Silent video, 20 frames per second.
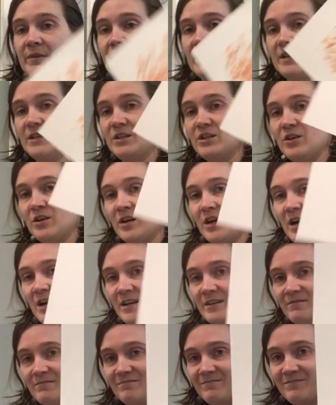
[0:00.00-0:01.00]
it's your
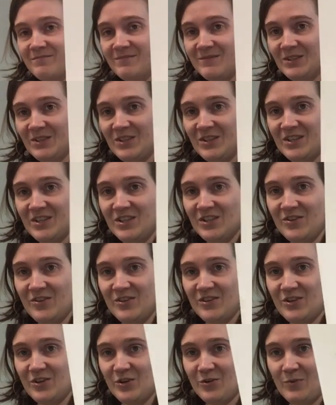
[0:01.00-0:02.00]
art, so you can do
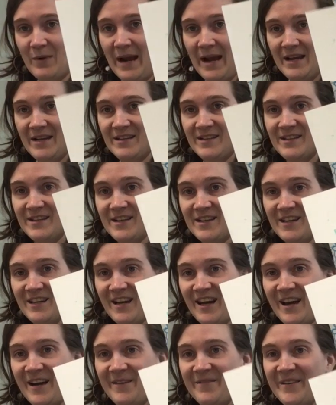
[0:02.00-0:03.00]
it your way.
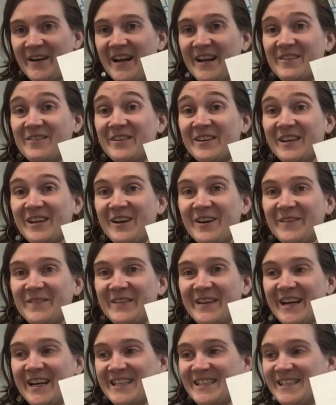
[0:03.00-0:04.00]
But I really hope
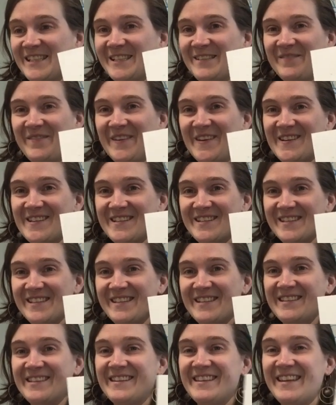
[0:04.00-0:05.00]
that I see some
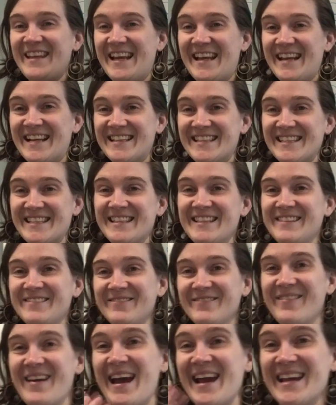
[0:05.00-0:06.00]
pictures. Thanks.
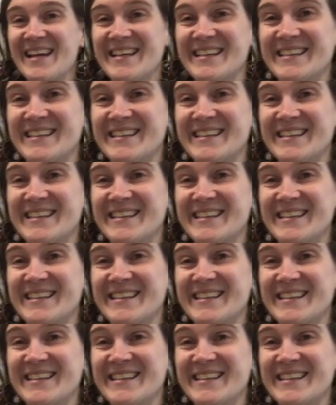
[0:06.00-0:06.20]
Bye.